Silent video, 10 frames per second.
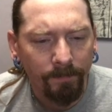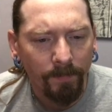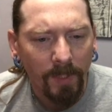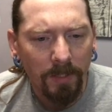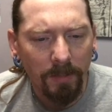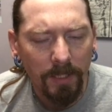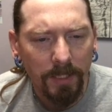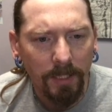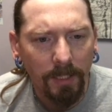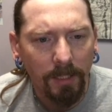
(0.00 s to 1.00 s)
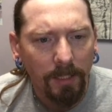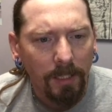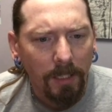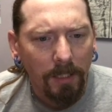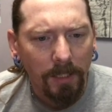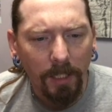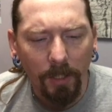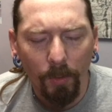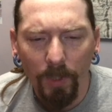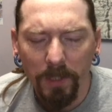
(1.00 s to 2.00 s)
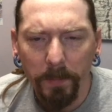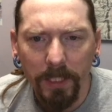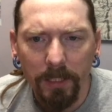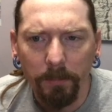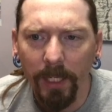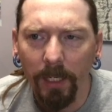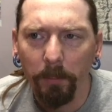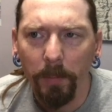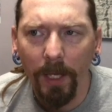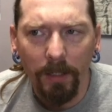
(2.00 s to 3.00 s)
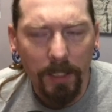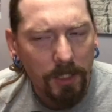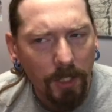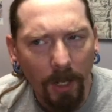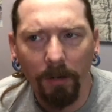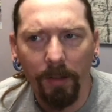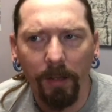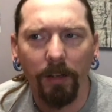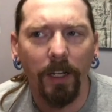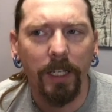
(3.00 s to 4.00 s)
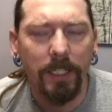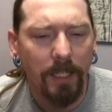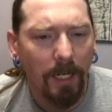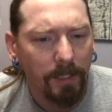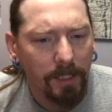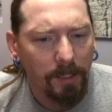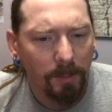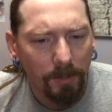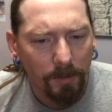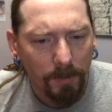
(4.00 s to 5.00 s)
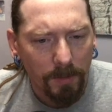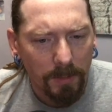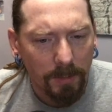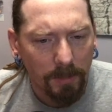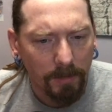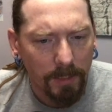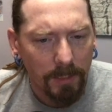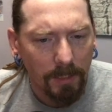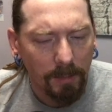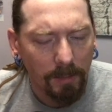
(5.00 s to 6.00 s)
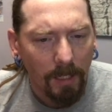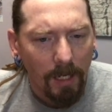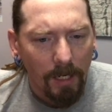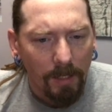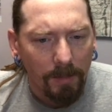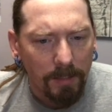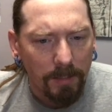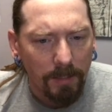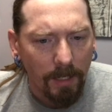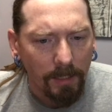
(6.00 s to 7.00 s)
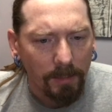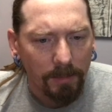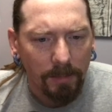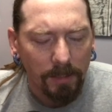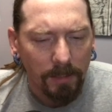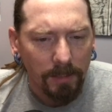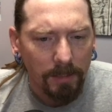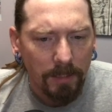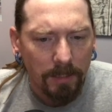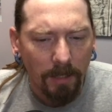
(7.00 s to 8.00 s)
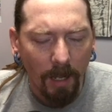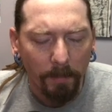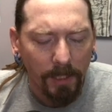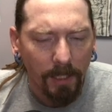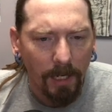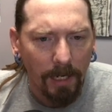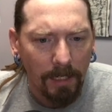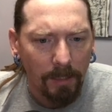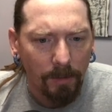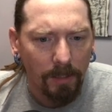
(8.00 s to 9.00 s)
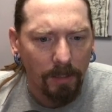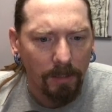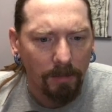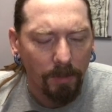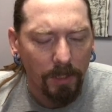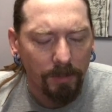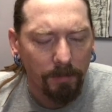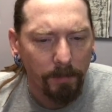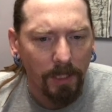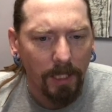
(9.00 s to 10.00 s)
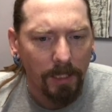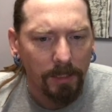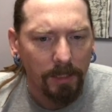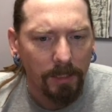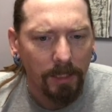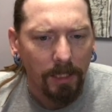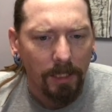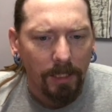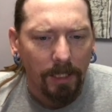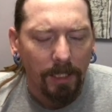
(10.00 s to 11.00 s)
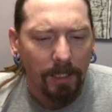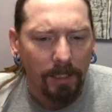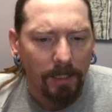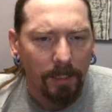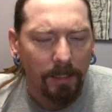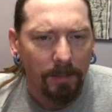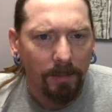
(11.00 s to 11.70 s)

So let's see. Take your worst piece and make it better is generally the advice that I like to use. So let's see. This knight is stopping our rooks from connecting, and